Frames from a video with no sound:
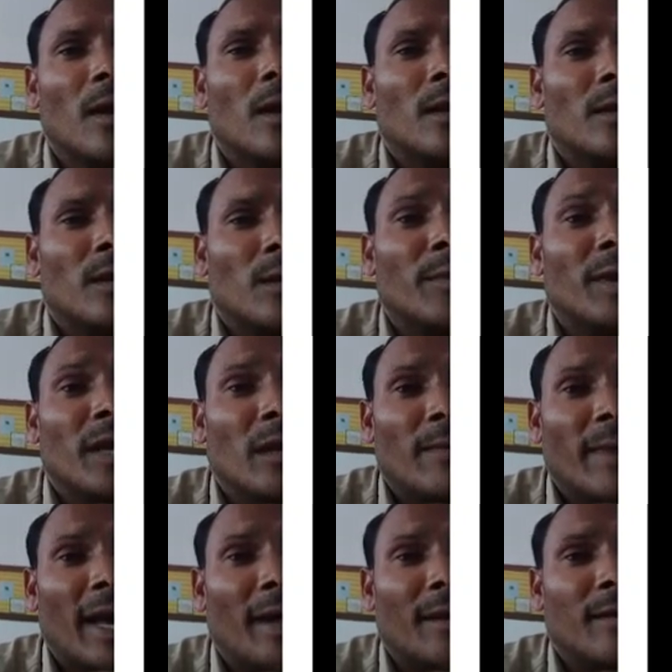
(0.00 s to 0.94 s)
The
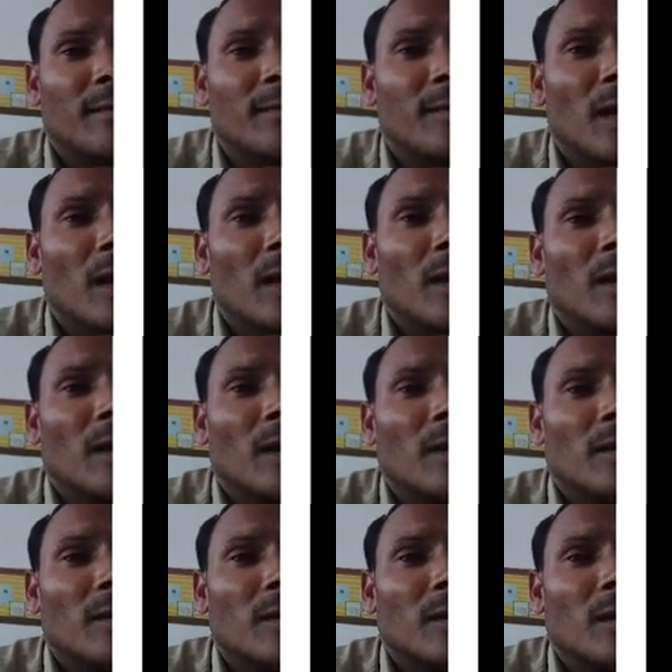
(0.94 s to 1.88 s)
middleman.
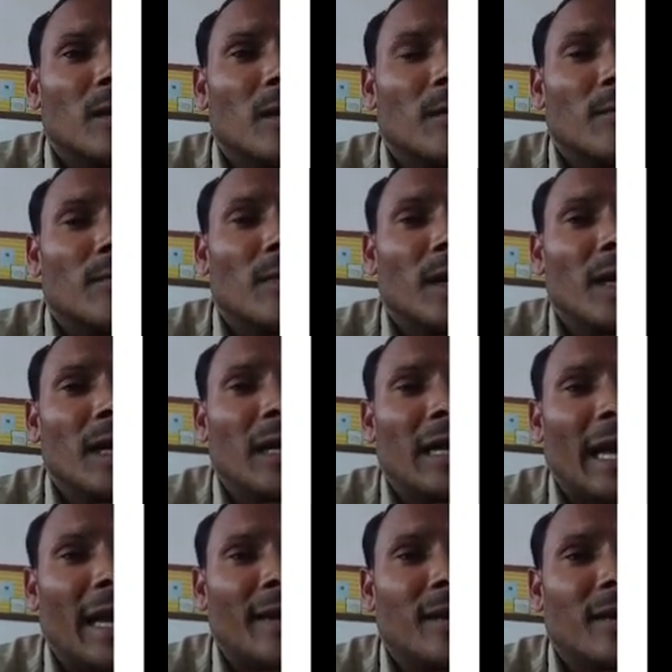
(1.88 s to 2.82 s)
Money
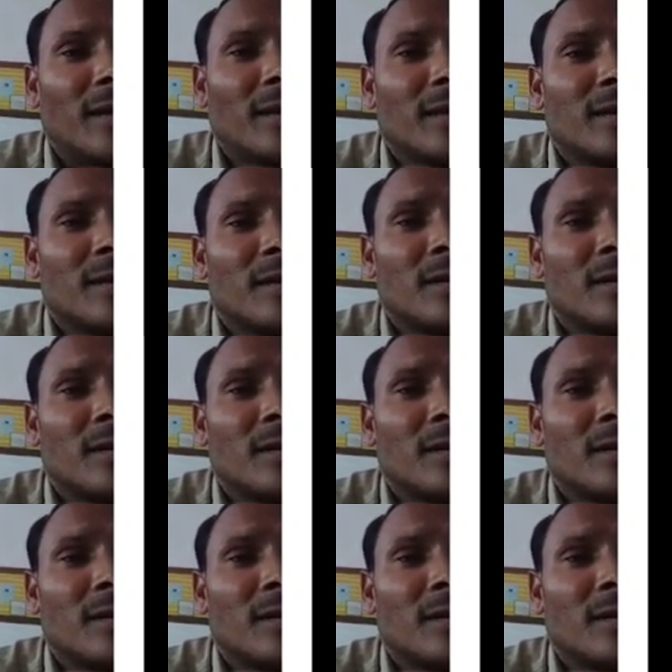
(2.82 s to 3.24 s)
lenders